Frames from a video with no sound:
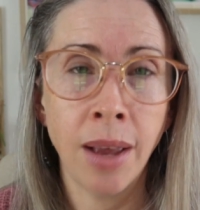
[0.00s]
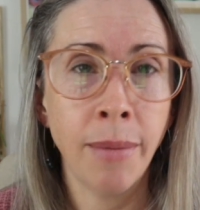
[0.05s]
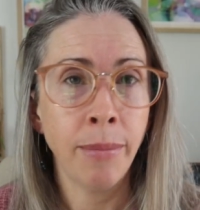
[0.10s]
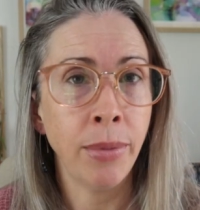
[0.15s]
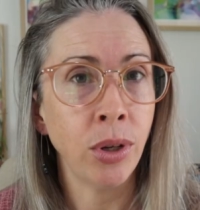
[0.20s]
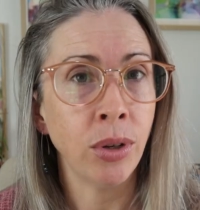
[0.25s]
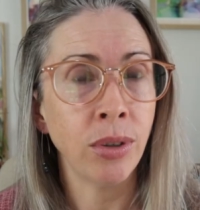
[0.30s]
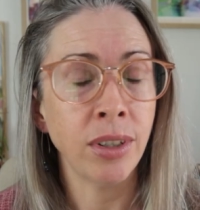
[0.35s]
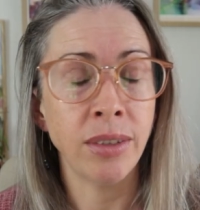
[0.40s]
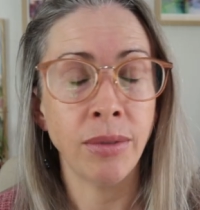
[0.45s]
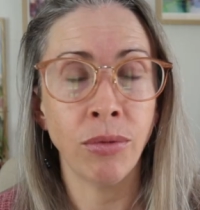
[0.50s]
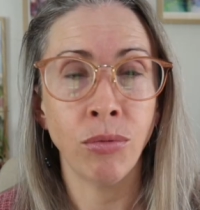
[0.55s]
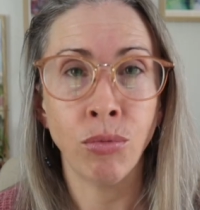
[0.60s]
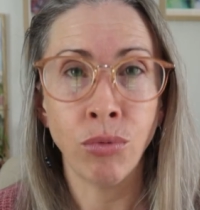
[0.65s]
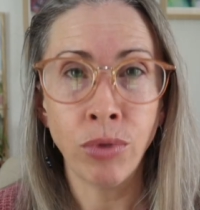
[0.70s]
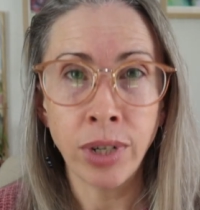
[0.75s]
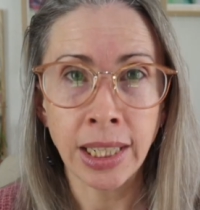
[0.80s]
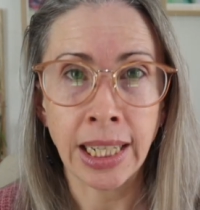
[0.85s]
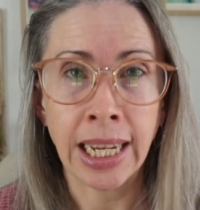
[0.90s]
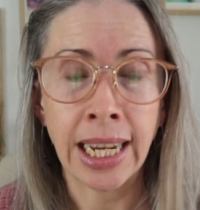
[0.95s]
because
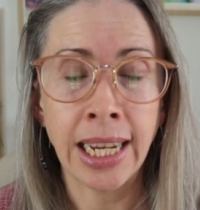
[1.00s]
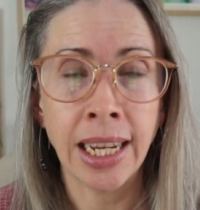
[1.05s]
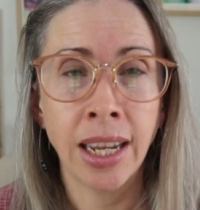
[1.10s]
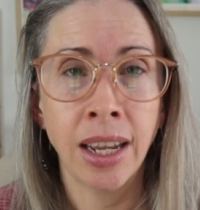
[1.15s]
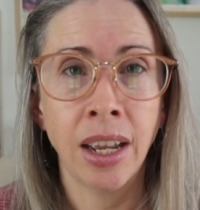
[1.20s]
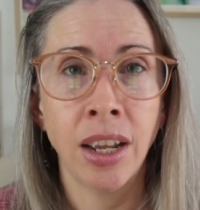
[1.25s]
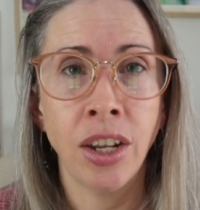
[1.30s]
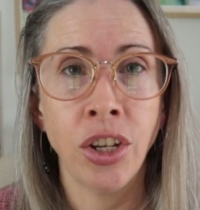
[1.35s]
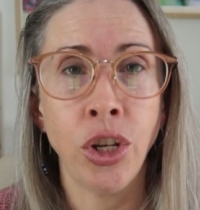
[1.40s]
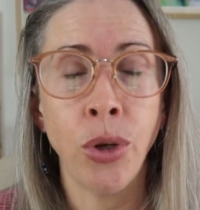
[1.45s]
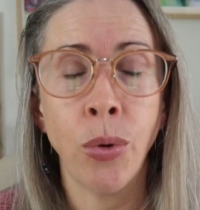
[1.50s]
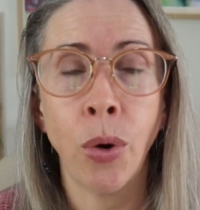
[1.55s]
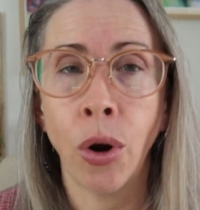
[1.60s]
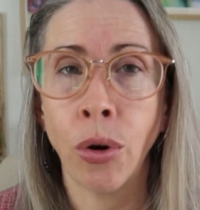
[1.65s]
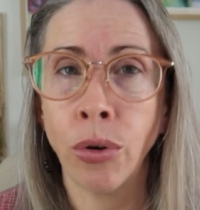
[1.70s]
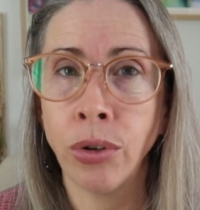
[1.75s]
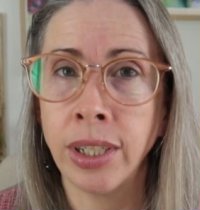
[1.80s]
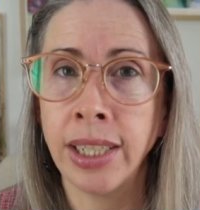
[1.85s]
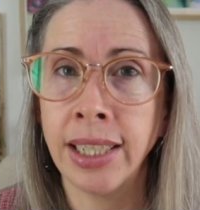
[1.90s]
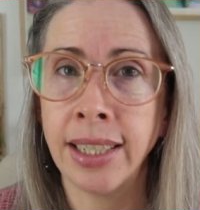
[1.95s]
really you
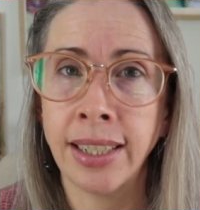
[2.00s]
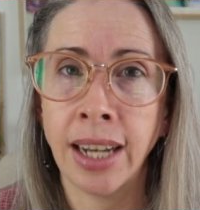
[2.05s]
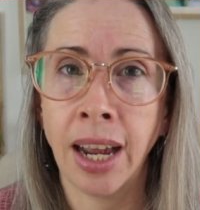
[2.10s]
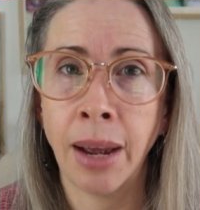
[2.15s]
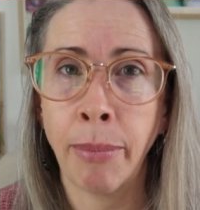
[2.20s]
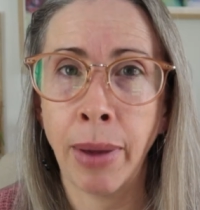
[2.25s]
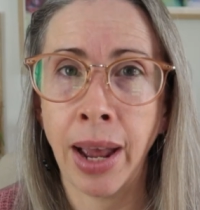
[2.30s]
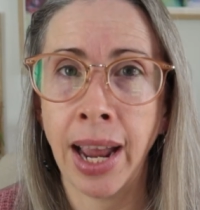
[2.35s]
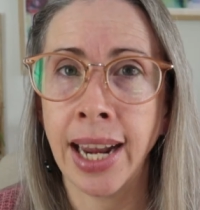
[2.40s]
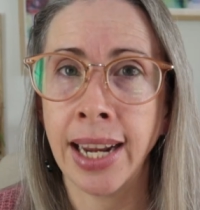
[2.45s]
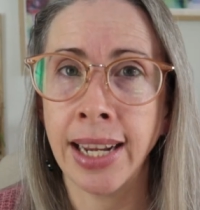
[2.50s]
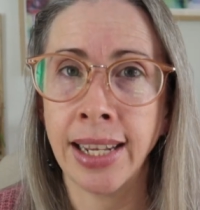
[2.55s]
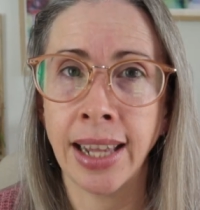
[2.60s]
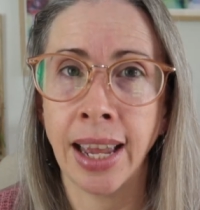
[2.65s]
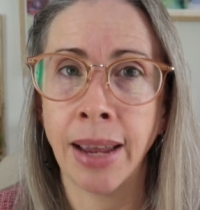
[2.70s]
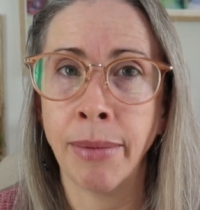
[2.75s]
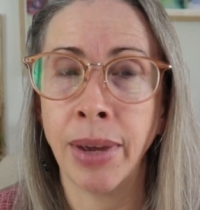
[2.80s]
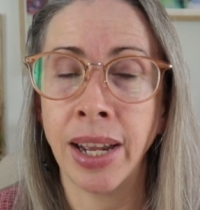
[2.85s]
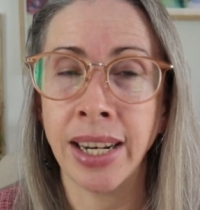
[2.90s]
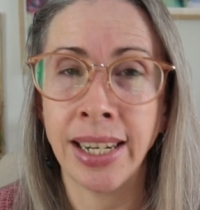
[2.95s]
only start paying
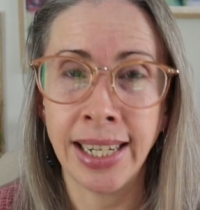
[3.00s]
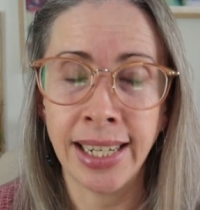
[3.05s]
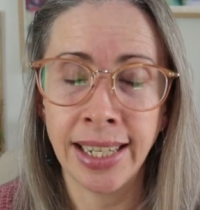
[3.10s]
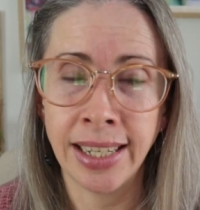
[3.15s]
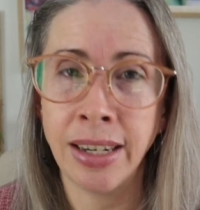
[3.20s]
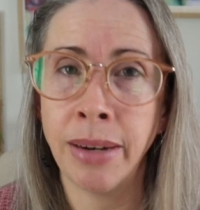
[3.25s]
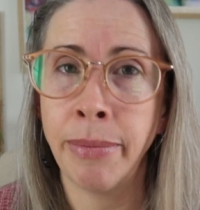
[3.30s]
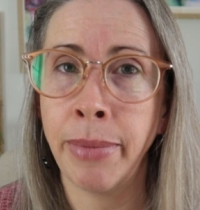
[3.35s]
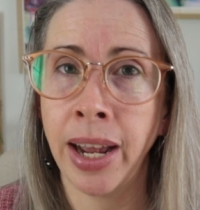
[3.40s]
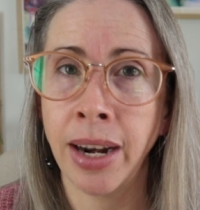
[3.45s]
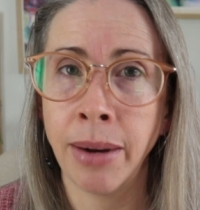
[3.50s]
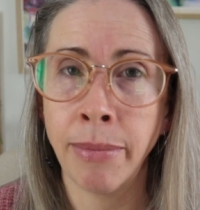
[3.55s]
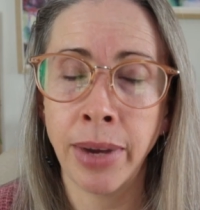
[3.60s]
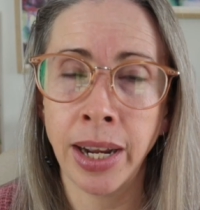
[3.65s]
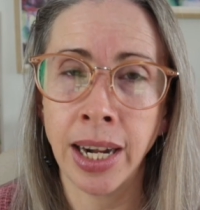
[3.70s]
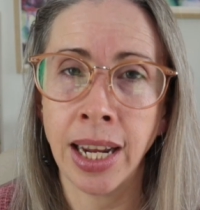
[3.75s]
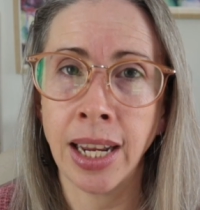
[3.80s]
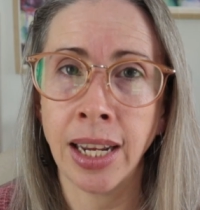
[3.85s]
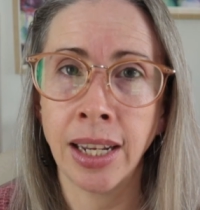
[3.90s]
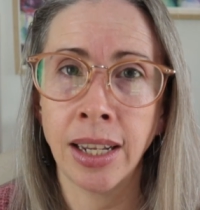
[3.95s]
them a decent amount of
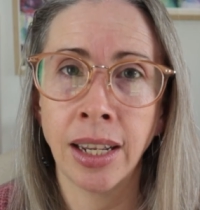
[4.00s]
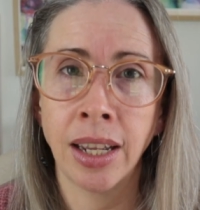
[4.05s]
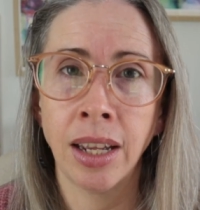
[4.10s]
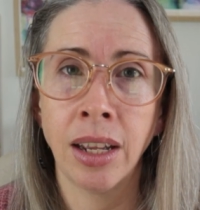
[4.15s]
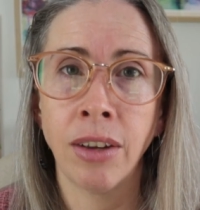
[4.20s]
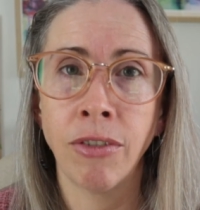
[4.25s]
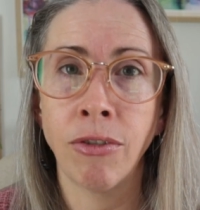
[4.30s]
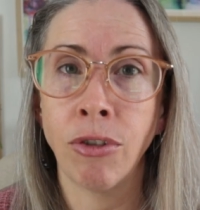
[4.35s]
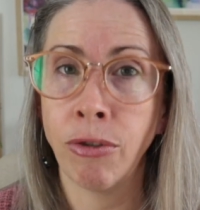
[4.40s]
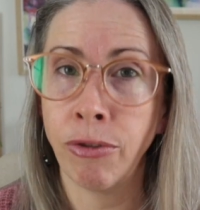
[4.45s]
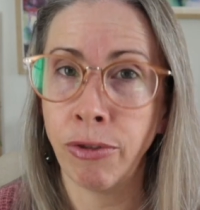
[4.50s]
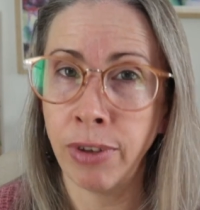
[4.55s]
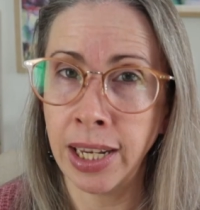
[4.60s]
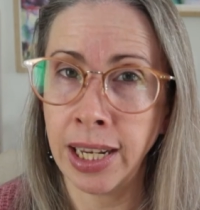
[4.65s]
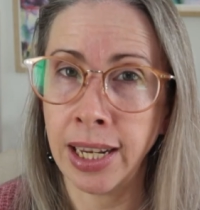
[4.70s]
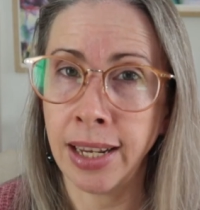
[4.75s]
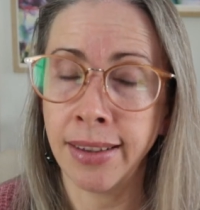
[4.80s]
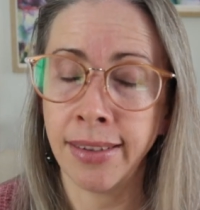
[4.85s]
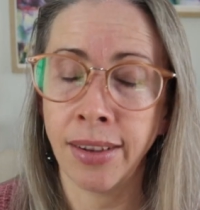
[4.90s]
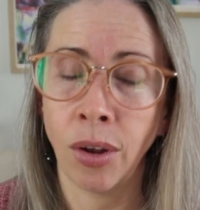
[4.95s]
money for
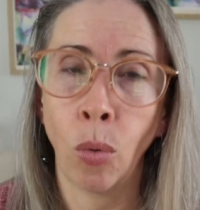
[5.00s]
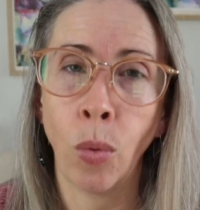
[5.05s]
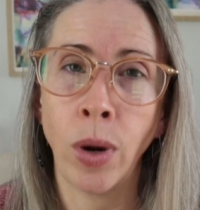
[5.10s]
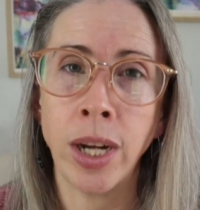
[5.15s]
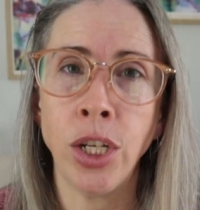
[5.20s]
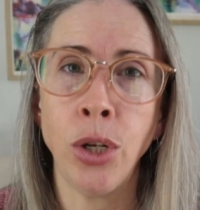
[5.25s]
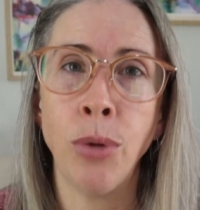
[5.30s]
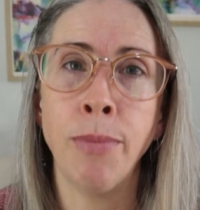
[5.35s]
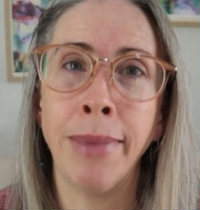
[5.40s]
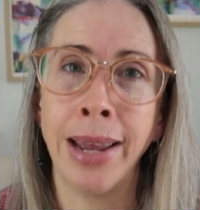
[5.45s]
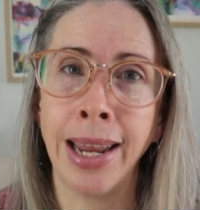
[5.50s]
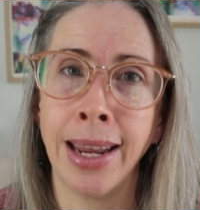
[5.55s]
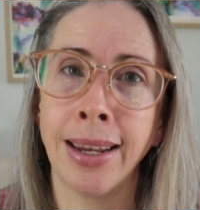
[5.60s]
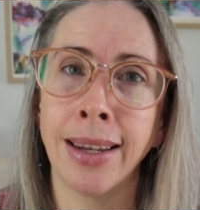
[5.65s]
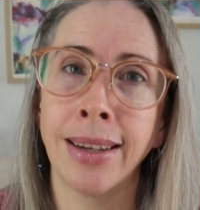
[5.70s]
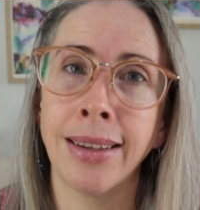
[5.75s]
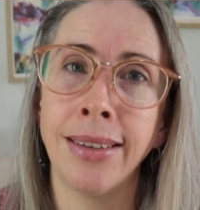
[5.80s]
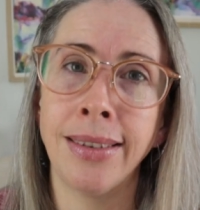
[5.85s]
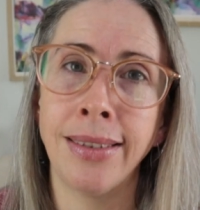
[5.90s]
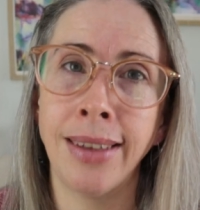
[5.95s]
fees when you
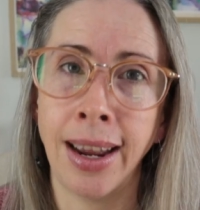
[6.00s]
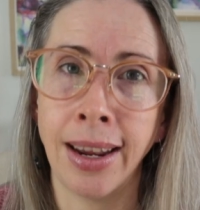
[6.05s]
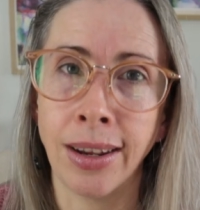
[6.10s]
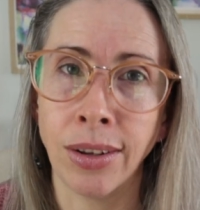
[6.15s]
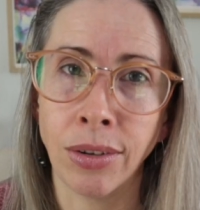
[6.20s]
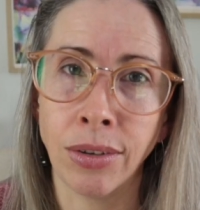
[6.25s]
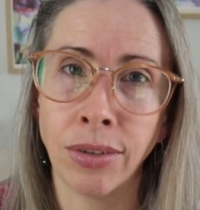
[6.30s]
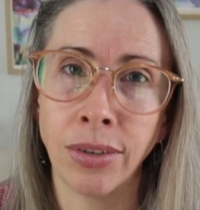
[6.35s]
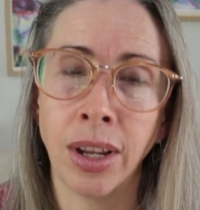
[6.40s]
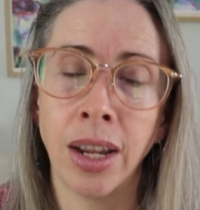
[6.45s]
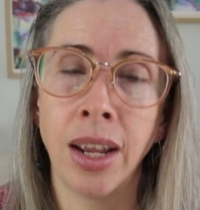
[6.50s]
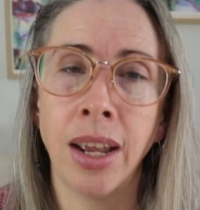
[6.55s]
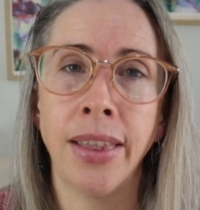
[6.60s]
make sales.